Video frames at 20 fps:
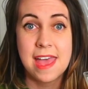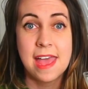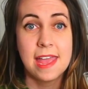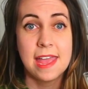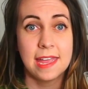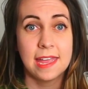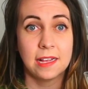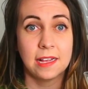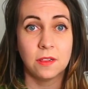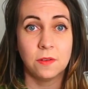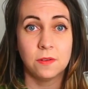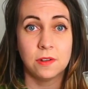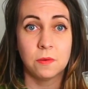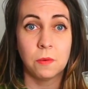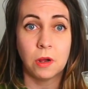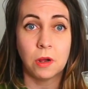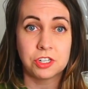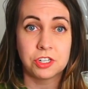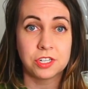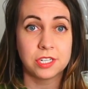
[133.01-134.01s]
included
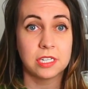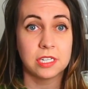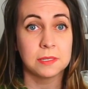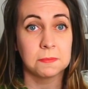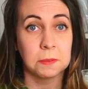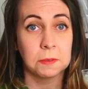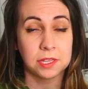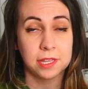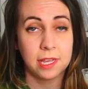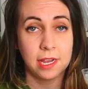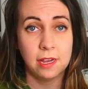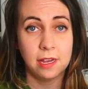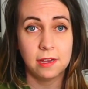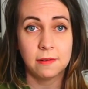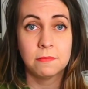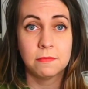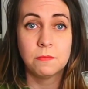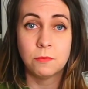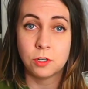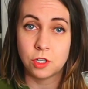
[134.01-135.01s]
Washington's birthday,
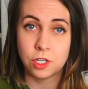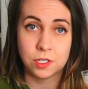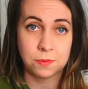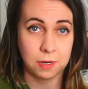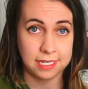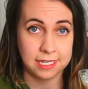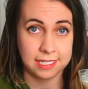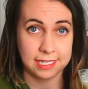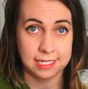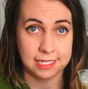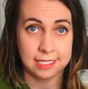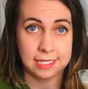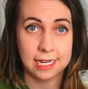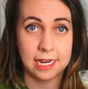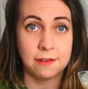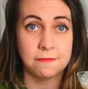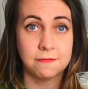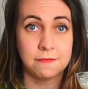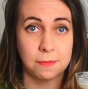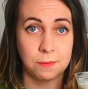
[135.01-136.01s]
which is President's Day on
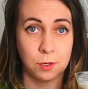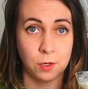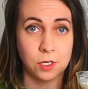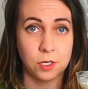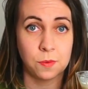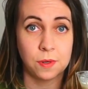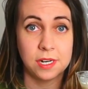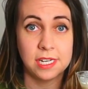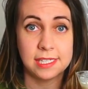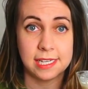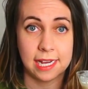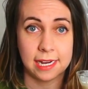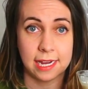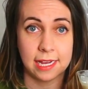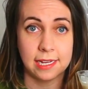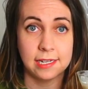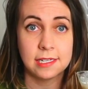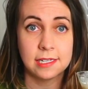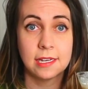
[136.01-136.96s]
February 22nd,